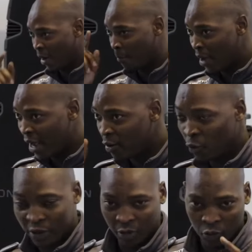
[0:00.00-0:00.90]
A man
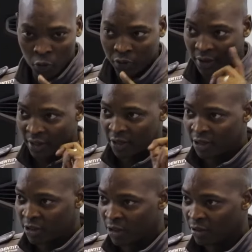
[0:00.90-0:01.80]
who can cook in the
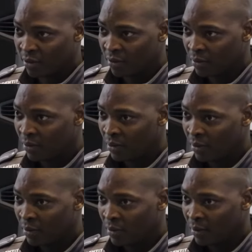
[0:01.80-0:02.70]
kitchen,
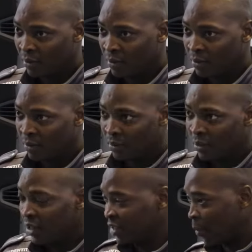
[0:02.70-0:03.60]

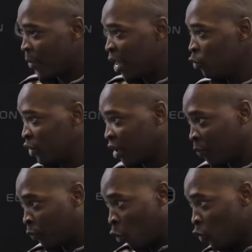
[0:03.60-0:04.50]
it's a man who
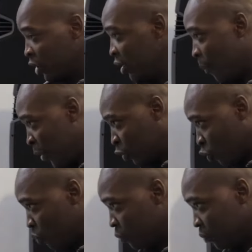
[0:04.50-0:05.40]
can cook in the
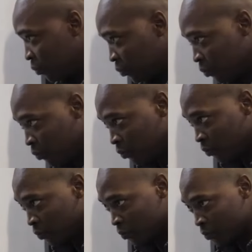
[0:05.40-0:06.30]
bedroom.
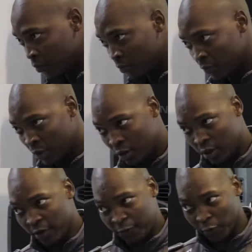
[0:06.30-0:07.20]
I'm done.
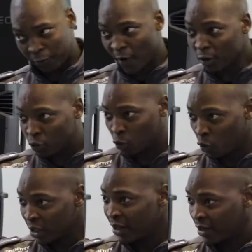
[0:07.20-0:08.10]
If you fail to
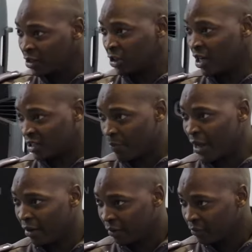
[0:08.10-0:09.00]
cook in the kitchen as a
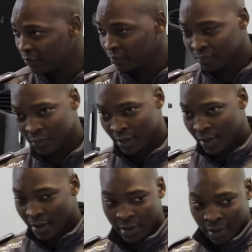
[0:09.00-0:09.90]

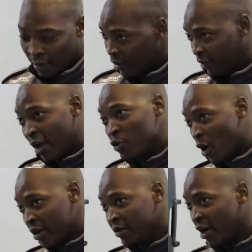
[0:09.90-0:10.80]
man, then
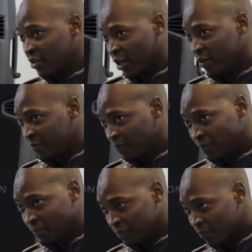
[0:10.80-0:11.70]
you are in danger.
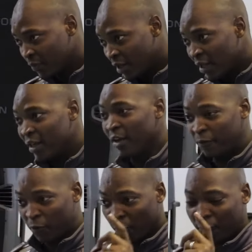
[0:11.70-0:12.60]

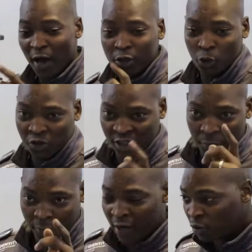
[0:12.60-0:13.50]
If you fail to
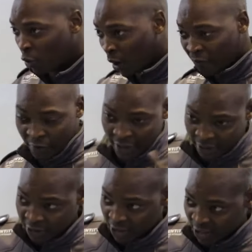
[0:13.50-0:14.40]
surprise your wife in the
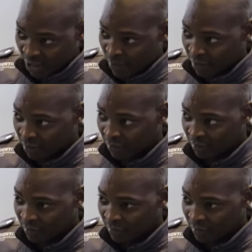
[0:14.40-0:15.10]
kitchen as a man,